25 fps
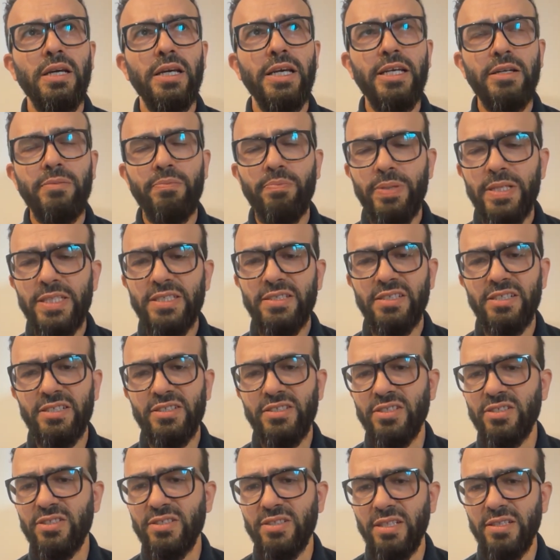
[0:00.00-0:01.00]
In
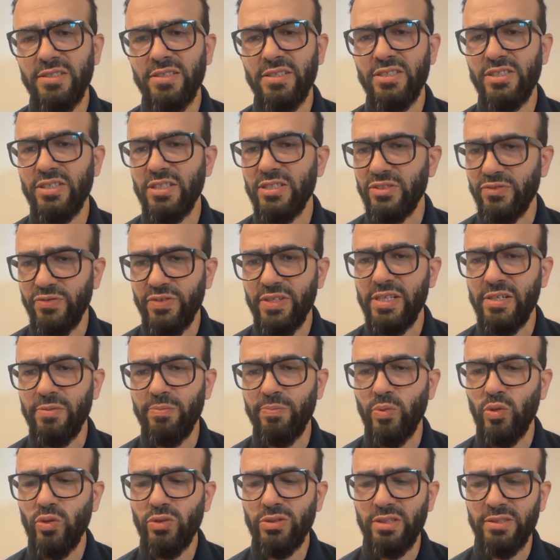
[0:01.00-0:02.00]
business studies is very
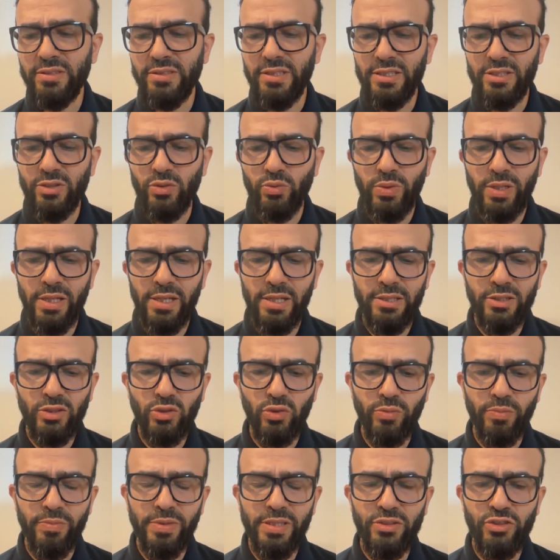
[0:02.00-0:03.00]
important as well
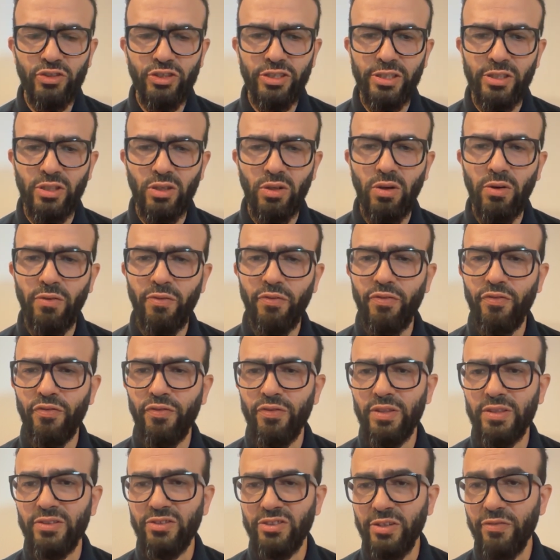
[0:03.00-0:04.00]
to mention of
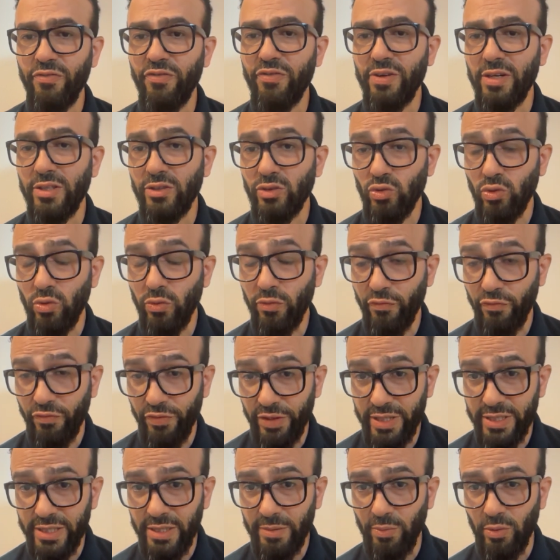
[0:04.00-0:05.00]
different of
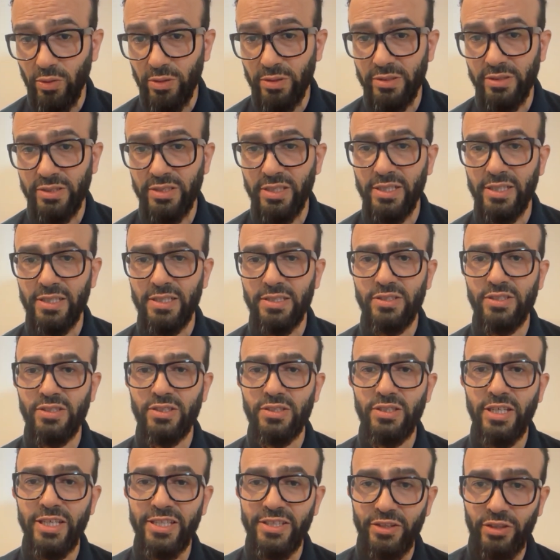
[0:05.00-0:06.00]
variables. There is
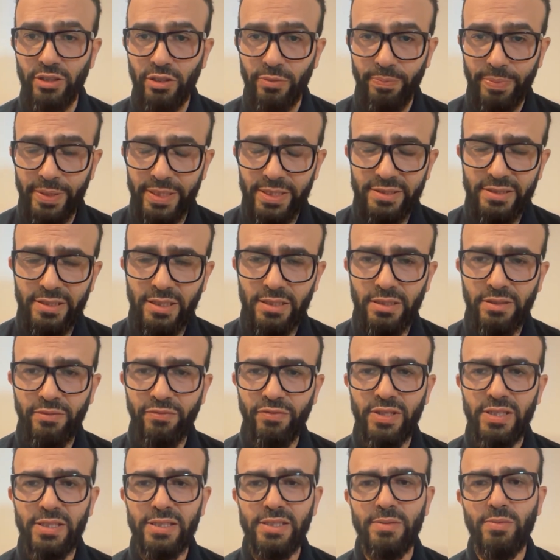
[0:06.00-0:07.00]
independent
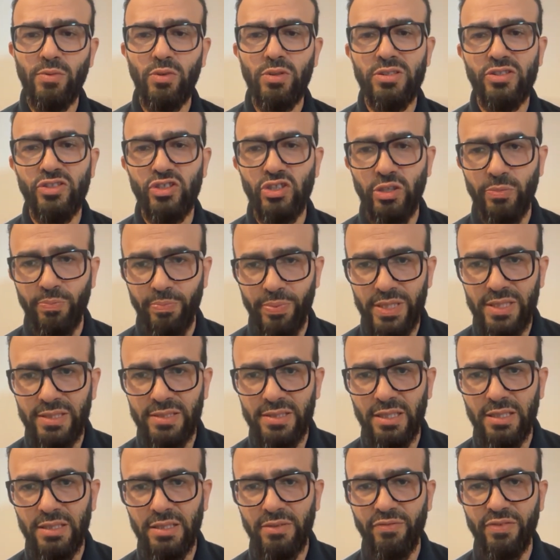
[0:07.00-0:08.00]
variables,
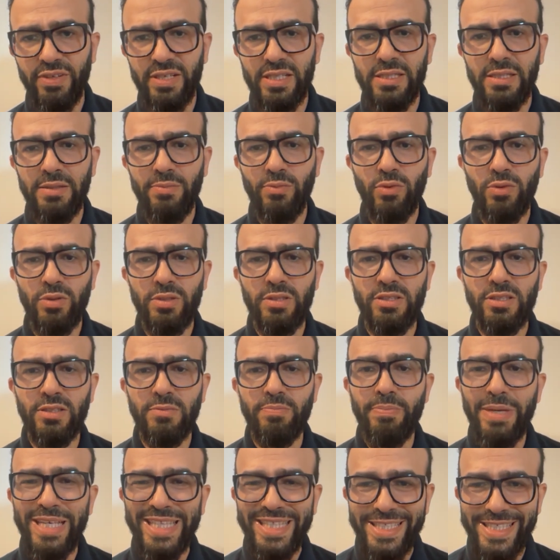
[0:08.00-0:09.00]
dependent variables,
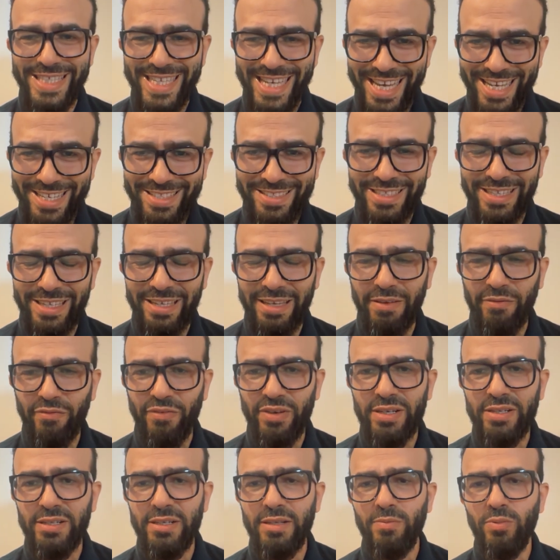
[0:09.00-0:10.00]
mediating
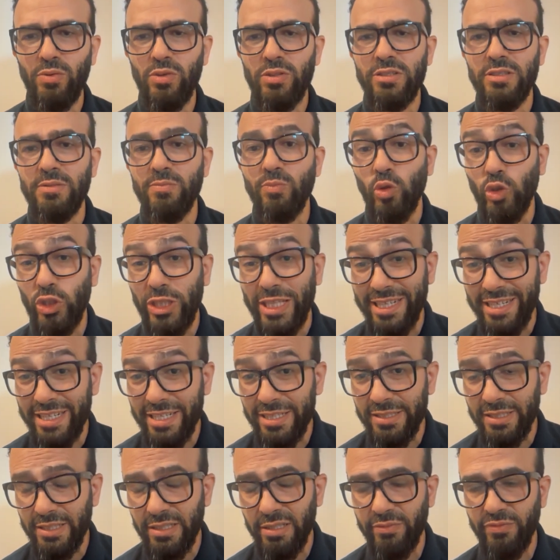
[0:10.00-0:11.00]
variables,
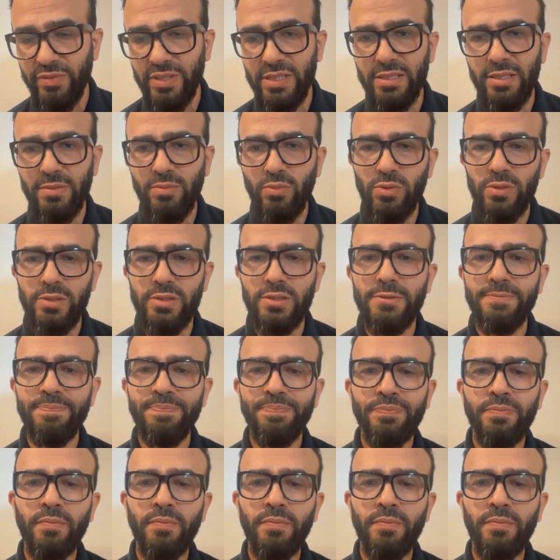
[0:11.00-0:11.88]
moderating variables.